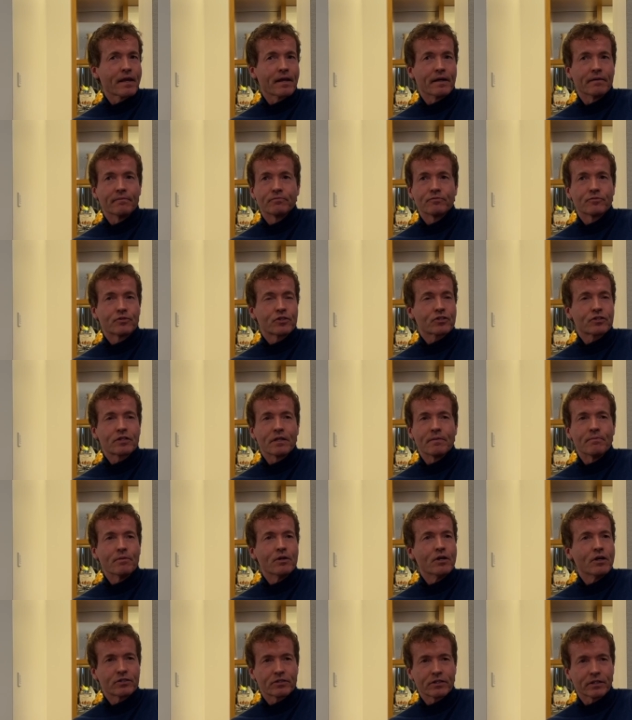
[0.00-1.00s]
Just
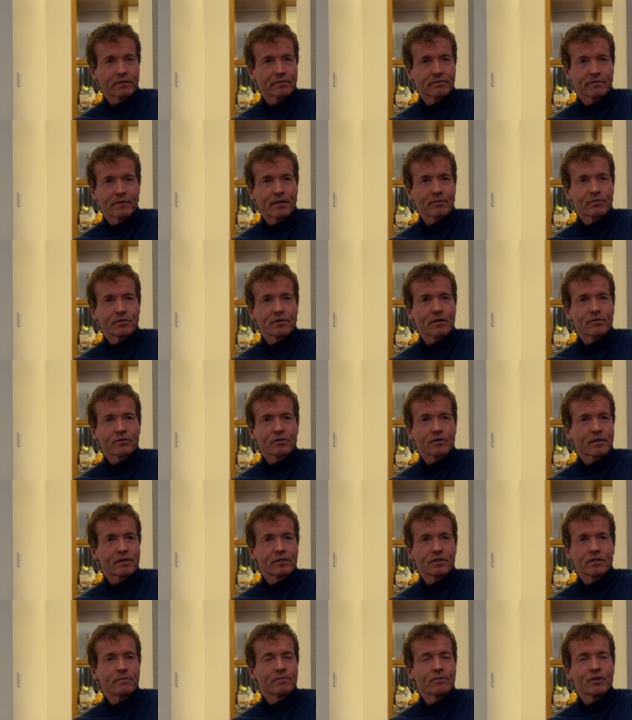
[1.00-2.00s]
immersing. I
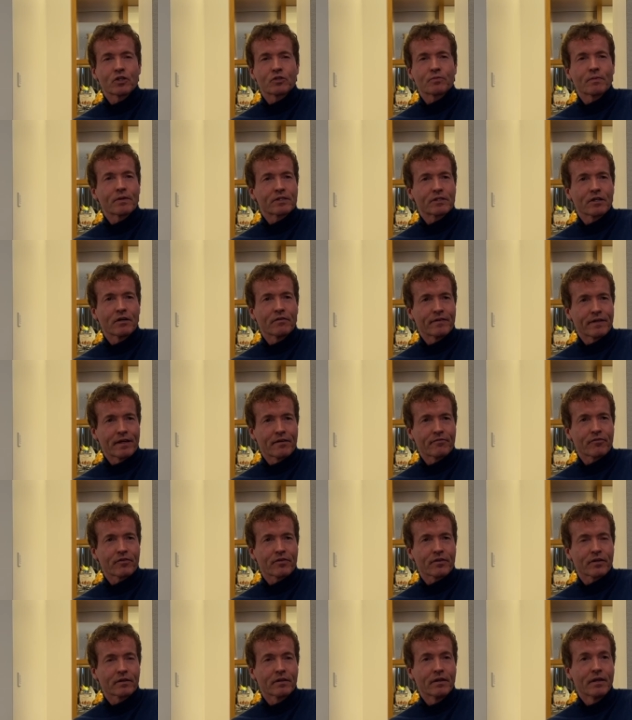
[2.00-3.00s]
just immersed myself in
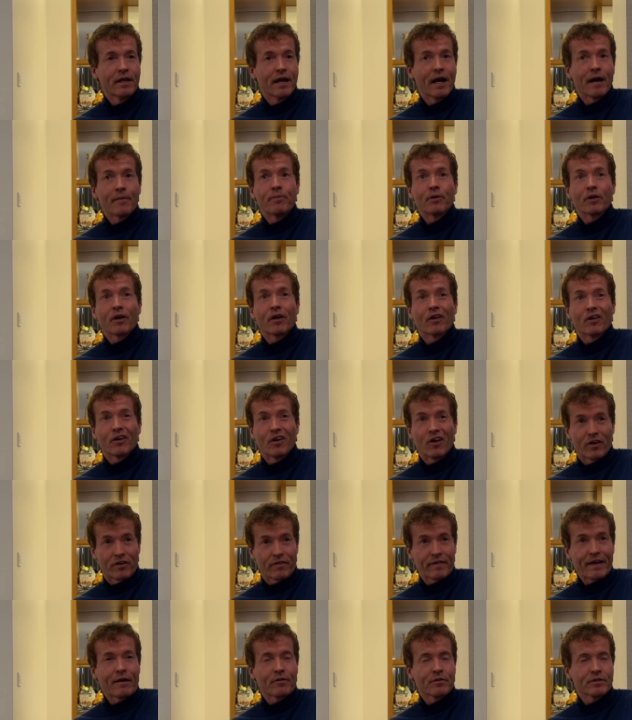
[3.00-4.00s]
everything. I put a lot
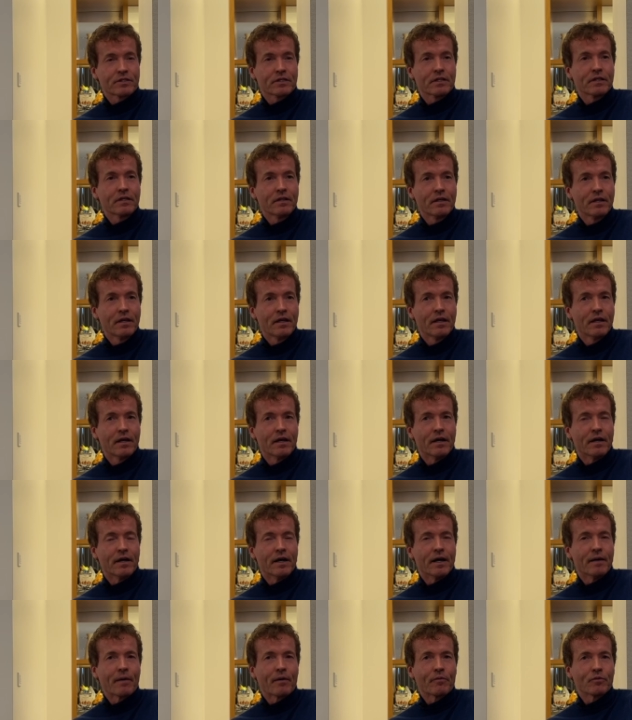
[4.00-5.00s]
of hours in.
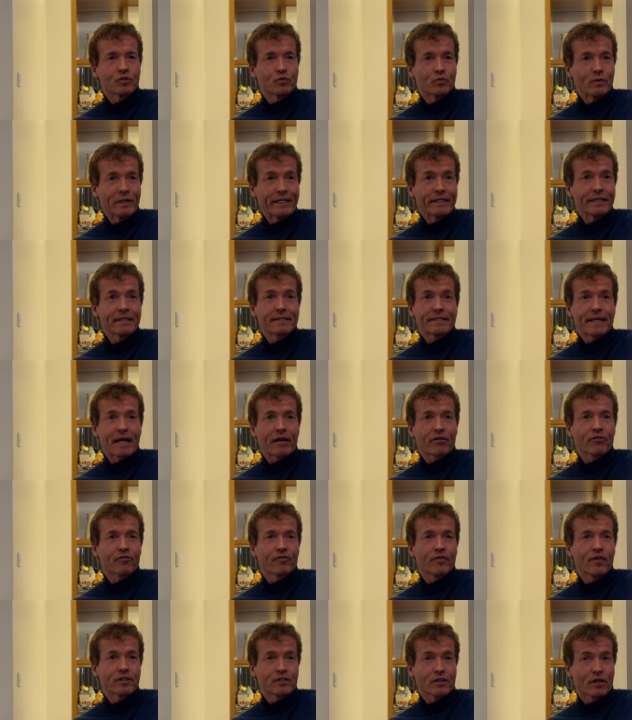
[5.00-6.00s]
I was willing to
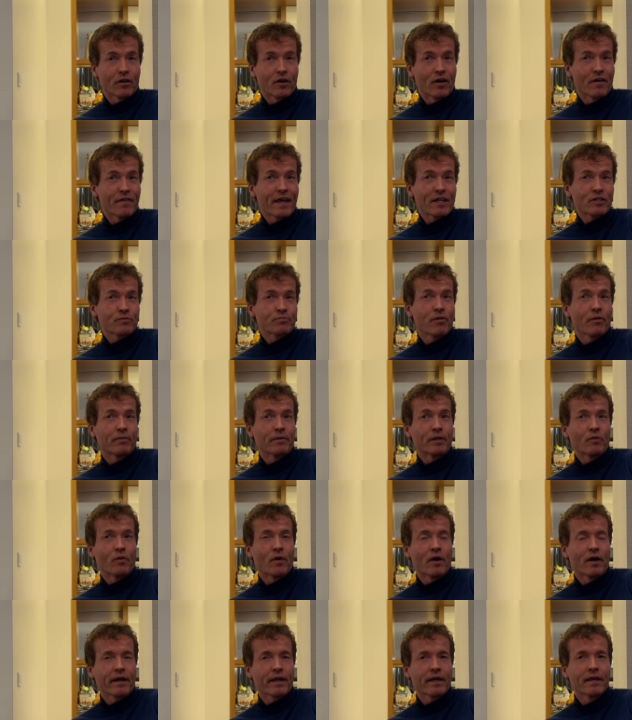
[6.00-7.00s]
sacrifice a lot, and that's probably
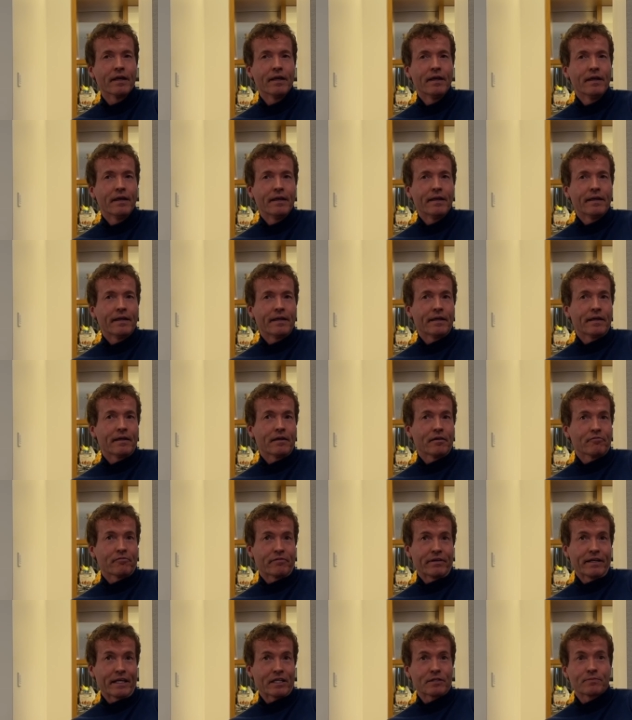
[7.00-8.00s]
why.
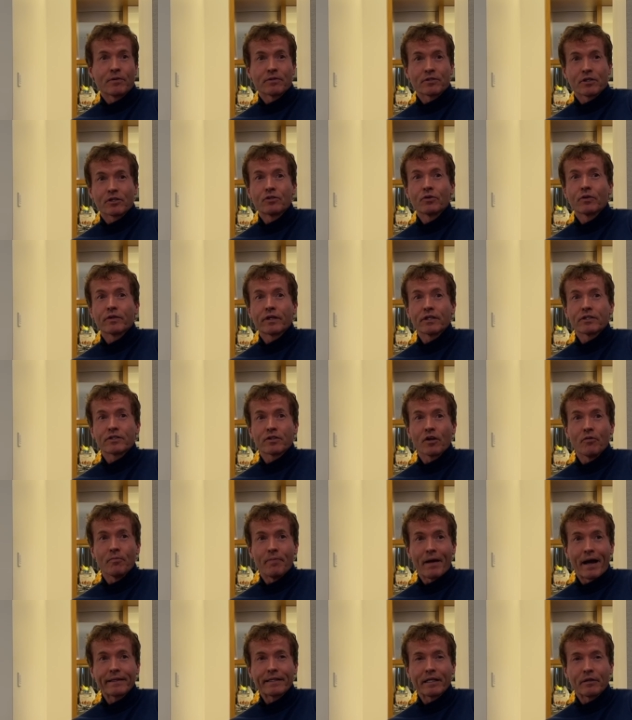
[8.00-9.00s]
Really, I suppose I took it so
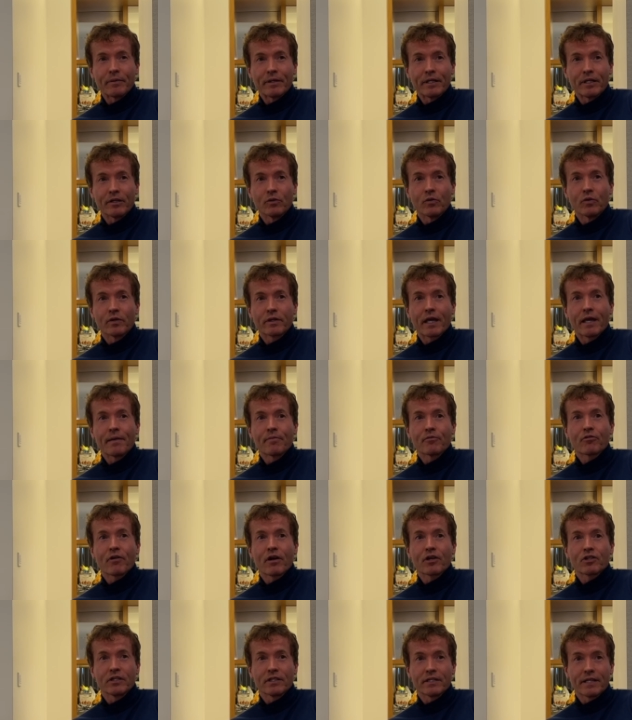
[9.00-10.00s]
badly when it all came
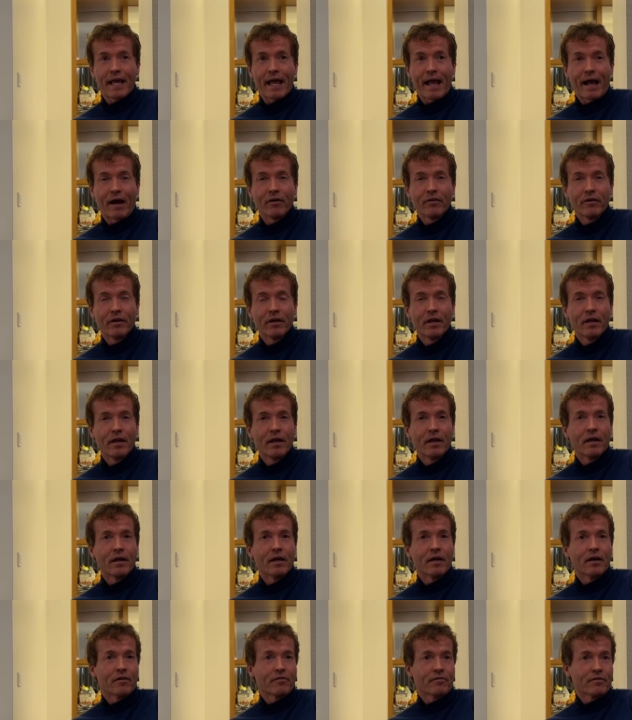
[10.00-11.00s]
crashing down
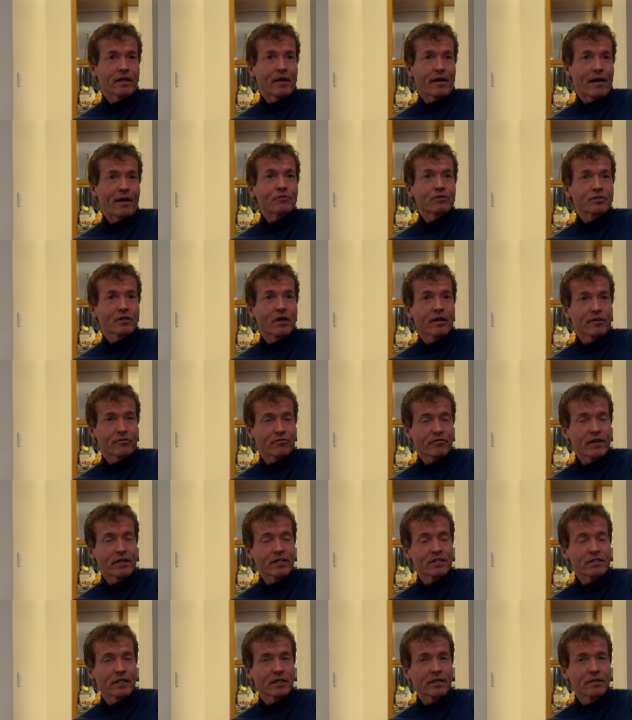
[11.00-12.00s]
outside of
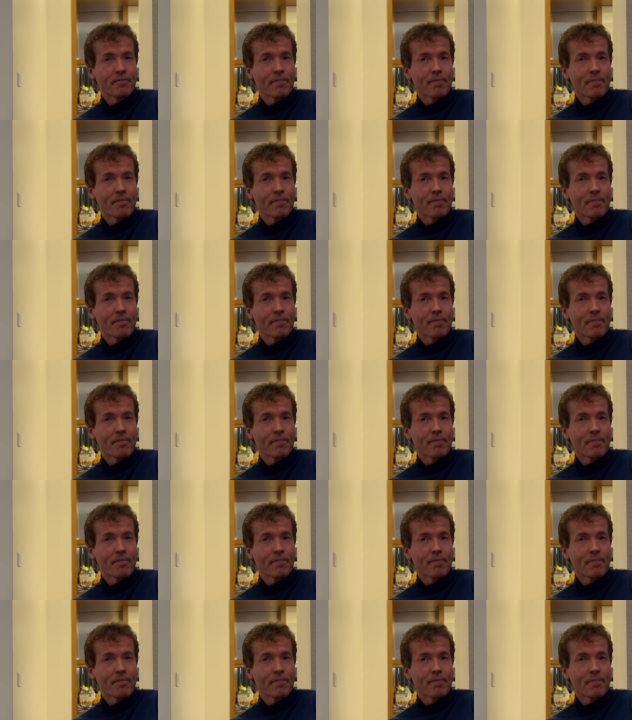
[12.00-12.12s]
racing,